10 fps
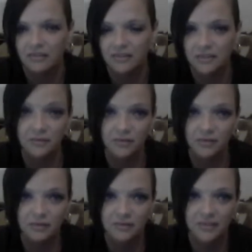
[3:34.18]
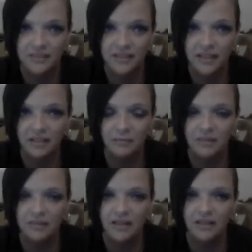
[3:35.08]
still do to this day,
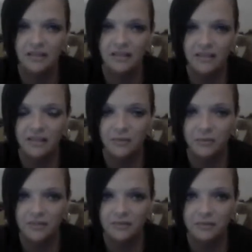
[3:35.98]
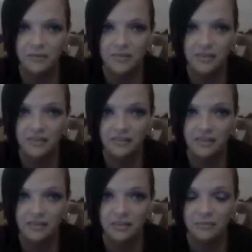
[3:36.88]
but not like it was when I was locked
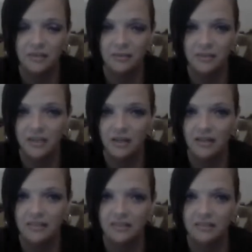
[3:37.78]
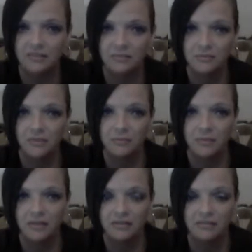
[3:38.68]
up. I mean, I had some really
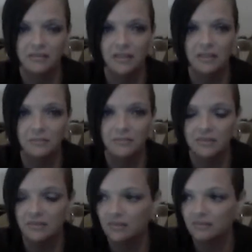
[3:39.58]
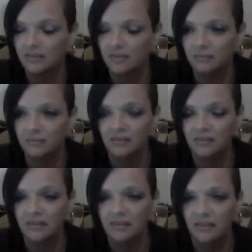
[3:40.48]
bad times locked up.
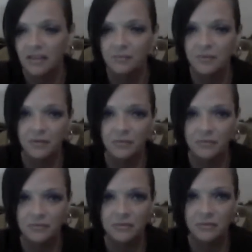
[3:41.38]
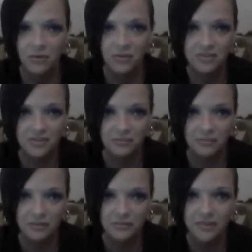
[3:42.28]
If y'all watched
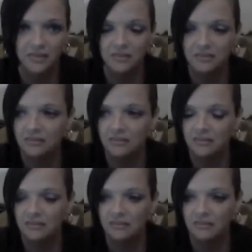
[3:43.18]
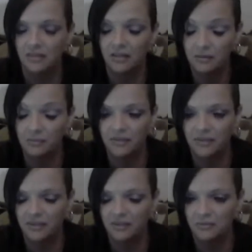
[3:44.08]
my videos and other
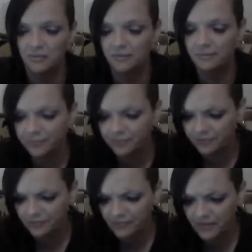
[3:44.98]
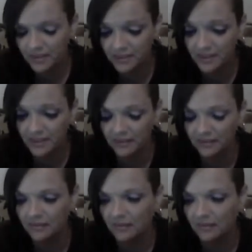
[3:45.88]
videos, but and seen it.